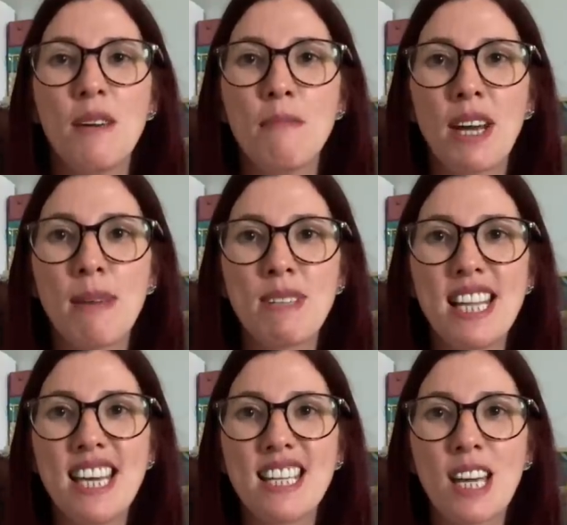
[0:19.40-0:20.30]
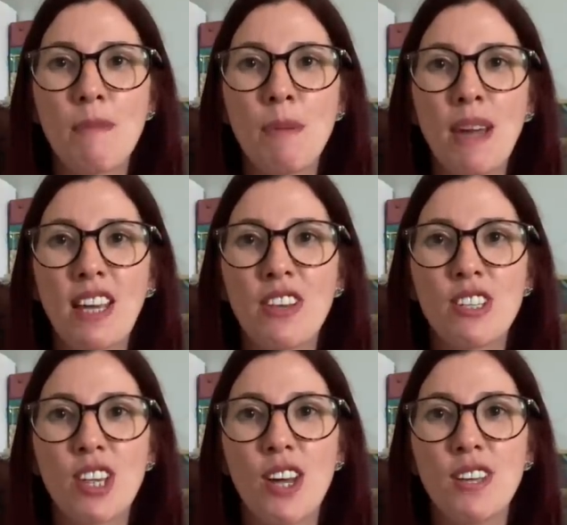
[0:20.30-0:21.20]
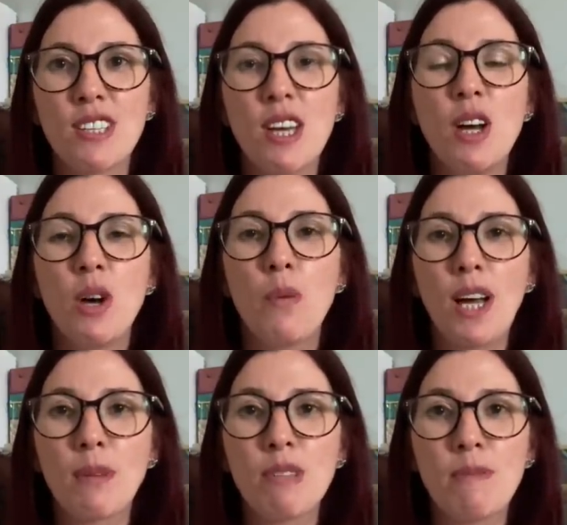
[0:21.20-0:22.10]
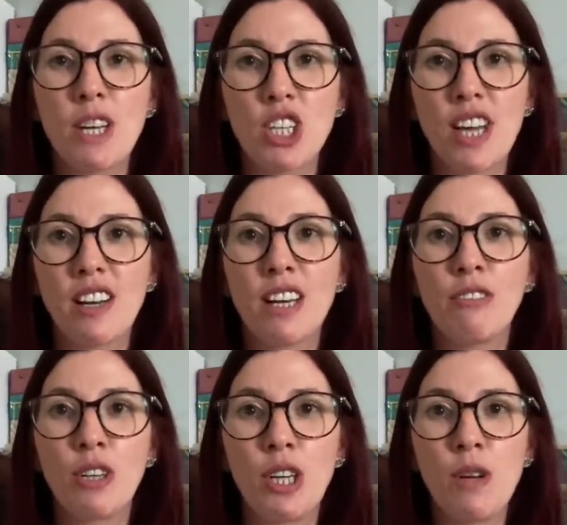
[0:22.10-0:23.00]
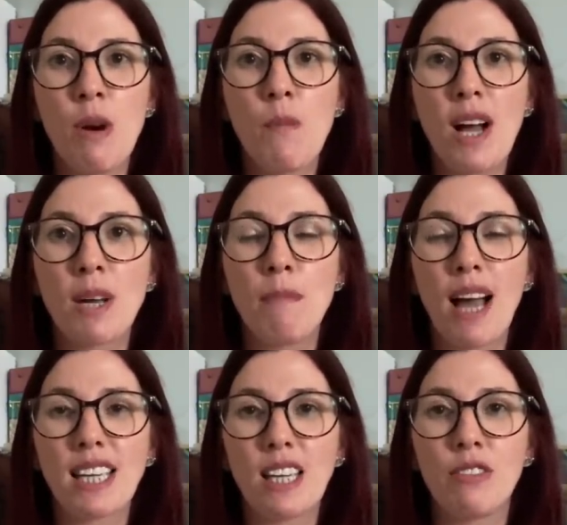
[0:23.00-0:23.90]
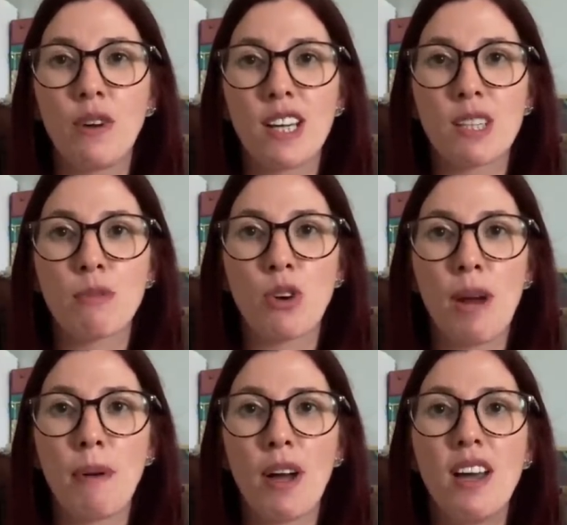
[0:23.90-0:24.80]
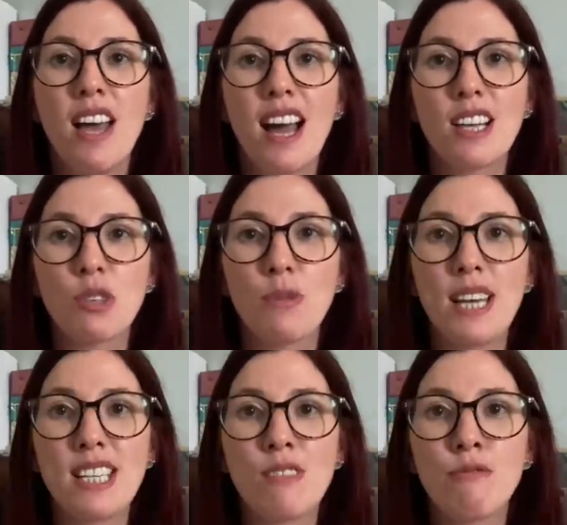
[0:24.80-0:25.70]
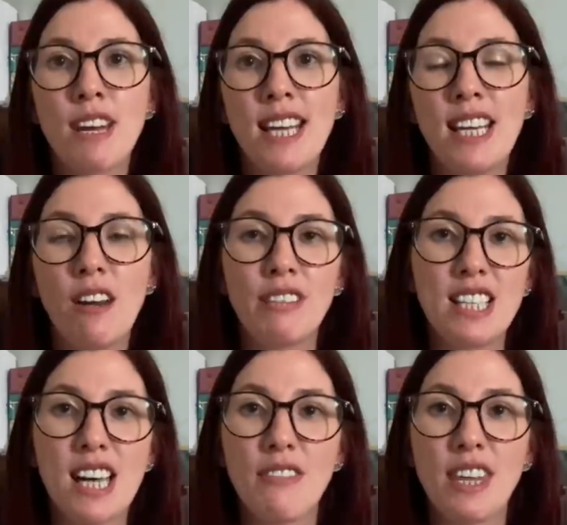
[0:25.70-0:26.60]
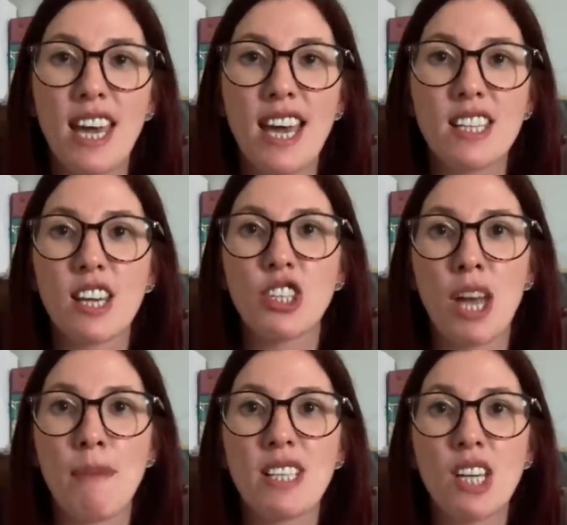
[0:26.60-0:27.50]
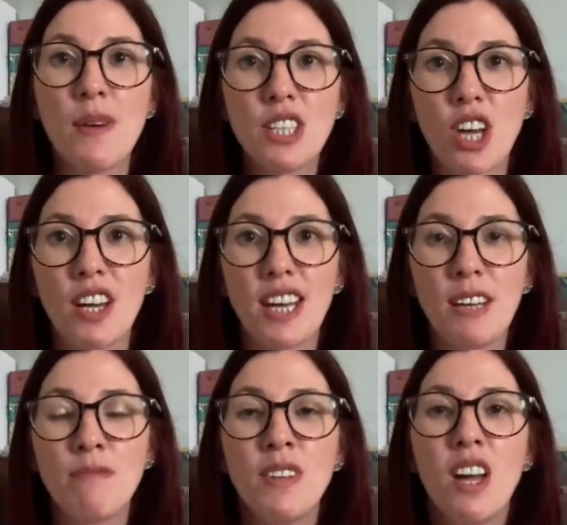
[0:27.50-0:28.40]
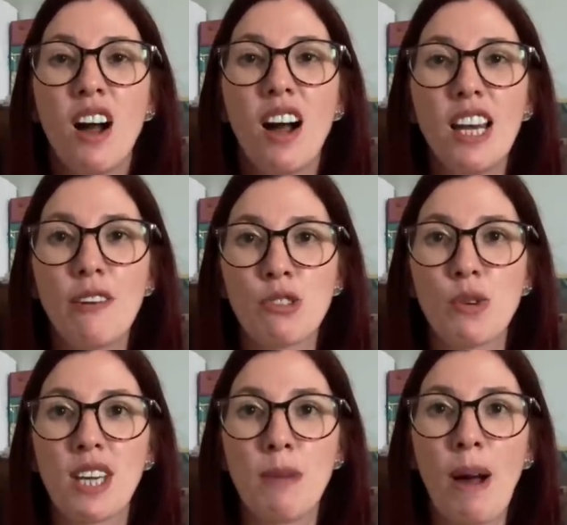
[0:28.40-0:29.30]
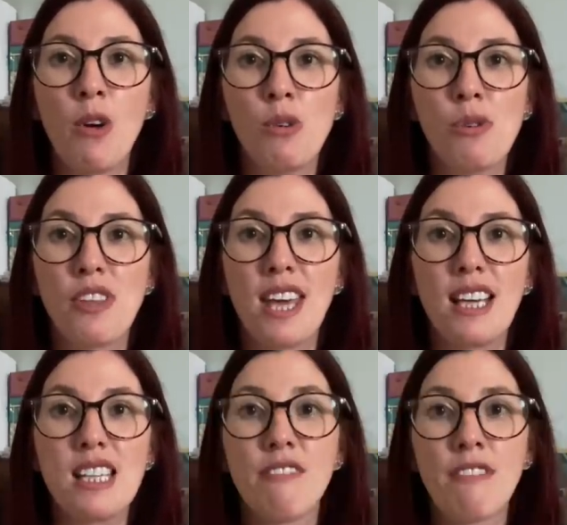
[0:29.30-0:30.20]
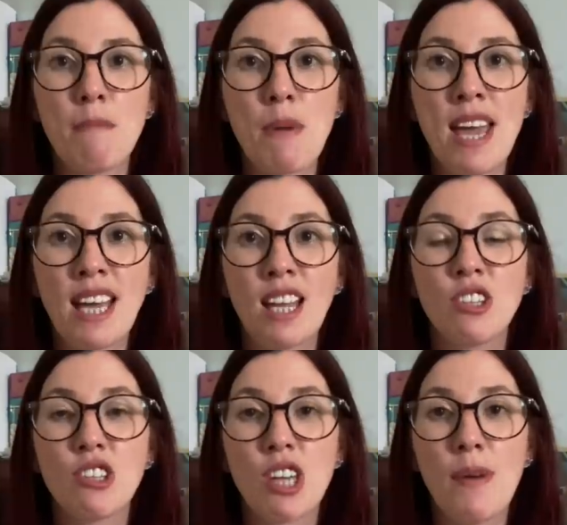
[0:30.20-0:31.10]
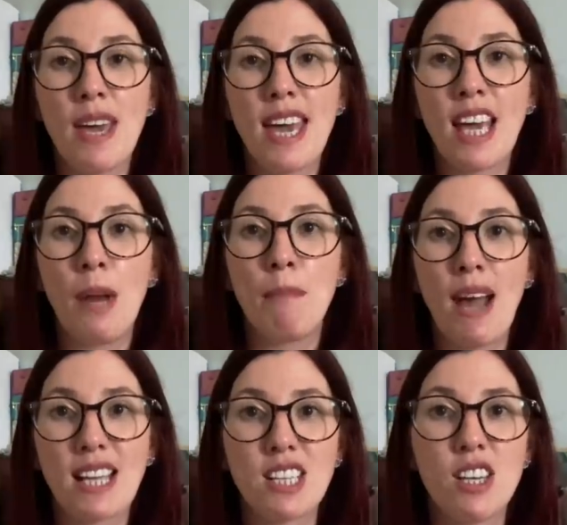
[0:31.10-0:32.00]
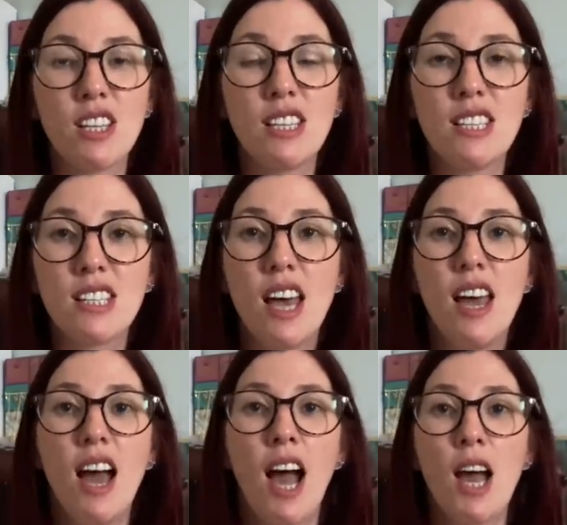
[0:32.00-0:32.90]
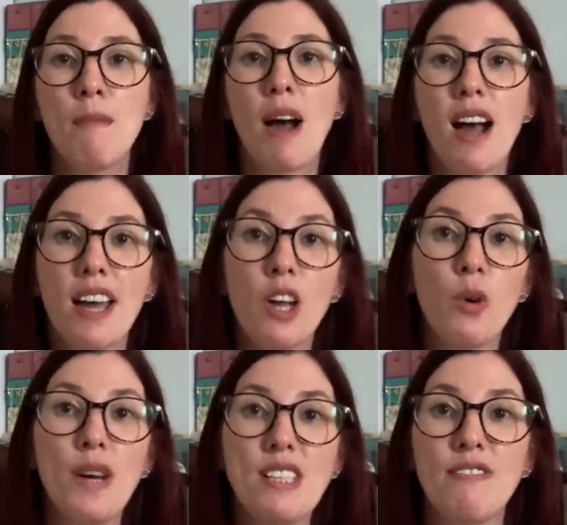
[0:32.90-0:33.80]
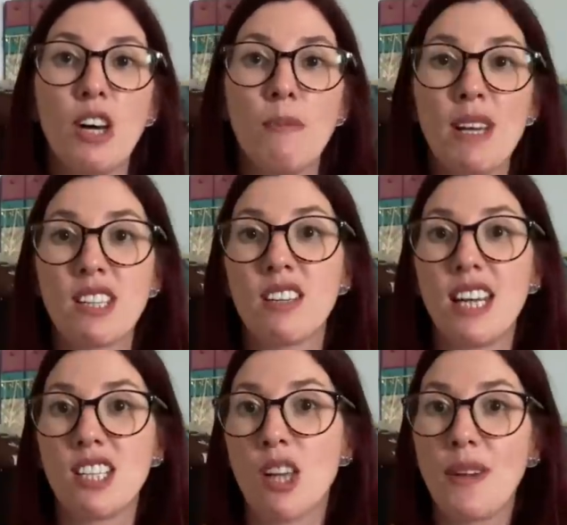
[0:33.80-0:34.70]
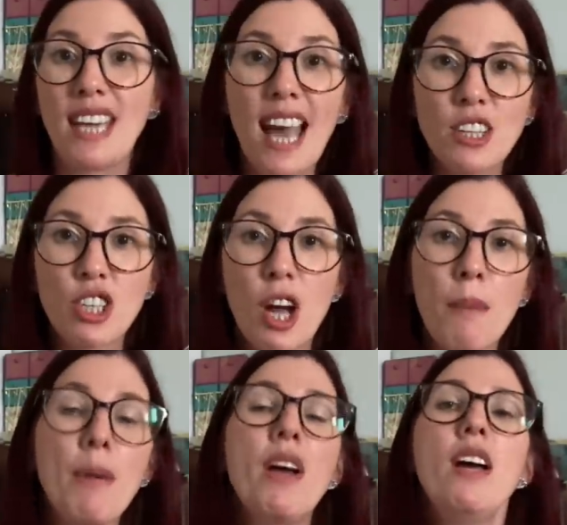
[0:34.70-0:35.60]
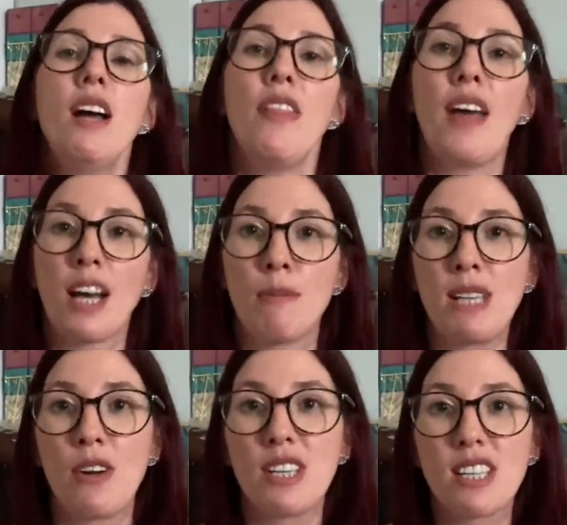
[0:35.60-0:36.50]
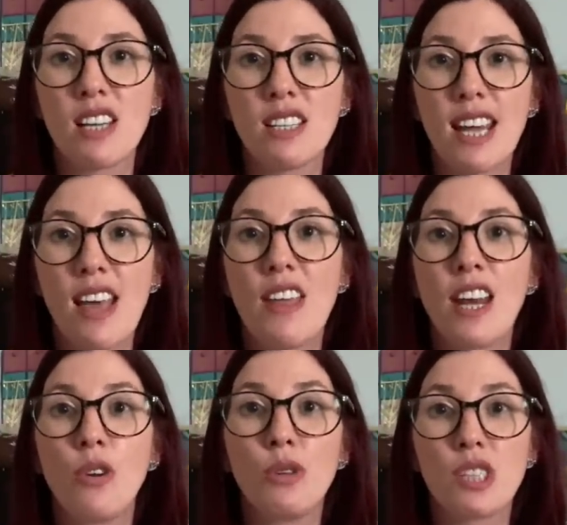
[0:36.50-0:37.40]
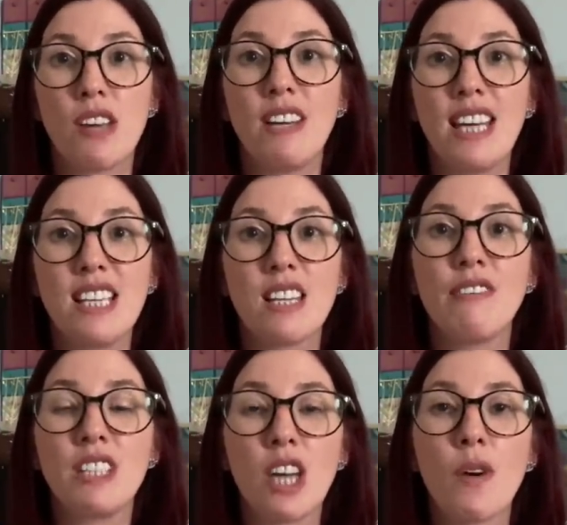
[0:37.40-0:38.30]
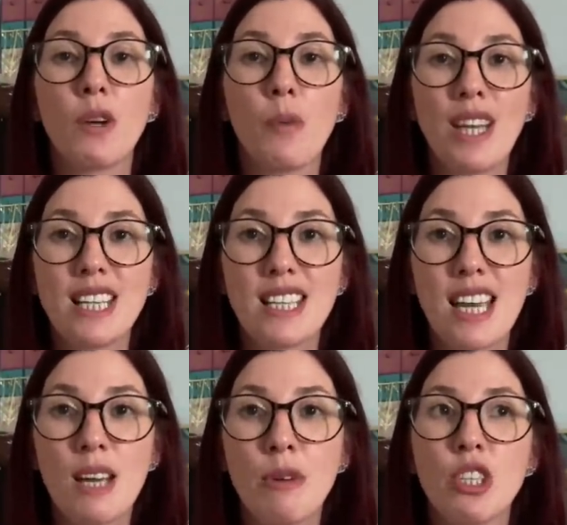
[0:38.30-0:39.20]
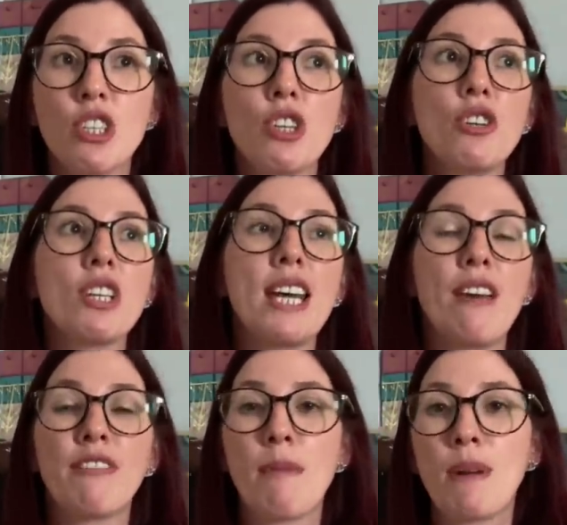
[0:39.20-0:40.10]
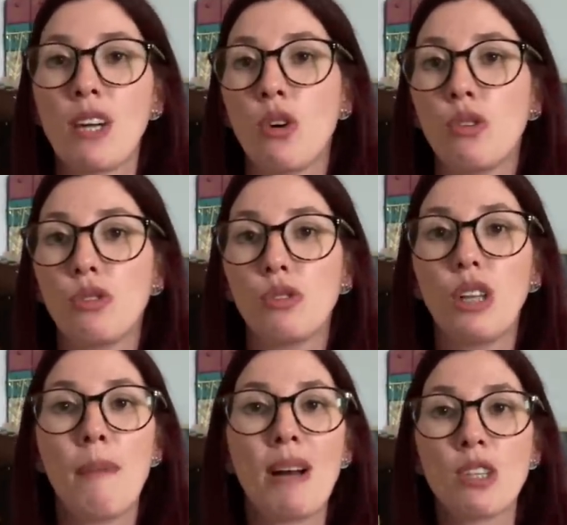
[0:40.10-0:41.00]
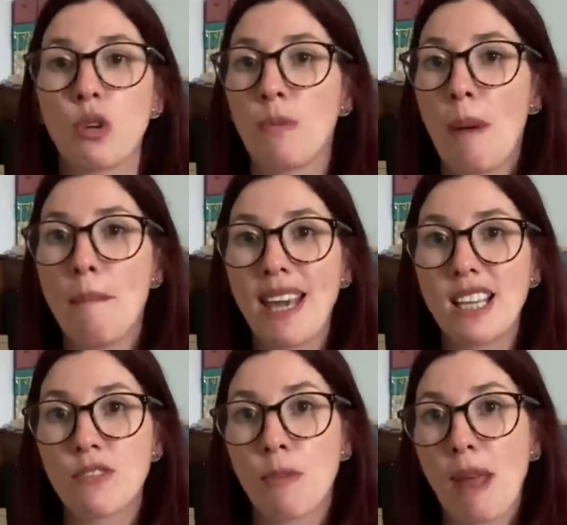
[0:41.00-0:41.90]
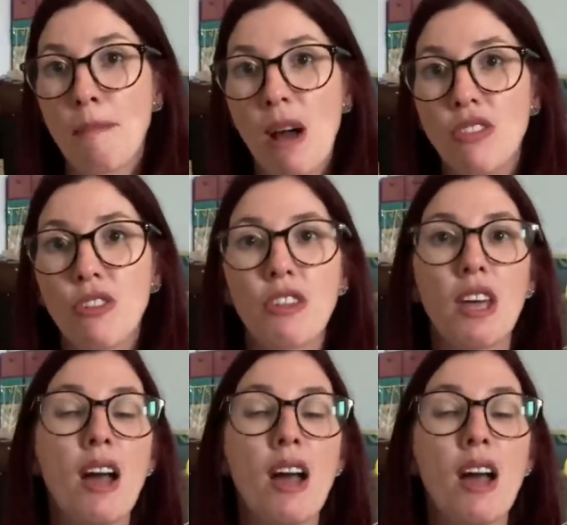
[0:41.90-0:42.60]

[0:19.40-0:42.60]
My name's Liz, I'm the baker that sews. Welcome to my channel if you're new and welcome back if you are a subscriber. As always, it's really lovely to have you here as I share my sewing journey. I love talking about all things fabric and sewing and patterns. I always film a Sunday sewing catch up and that comes out on a Sunday, and then I also release a video on a Wednesday, which is usually a fabric haul. I might talk about makes from that month.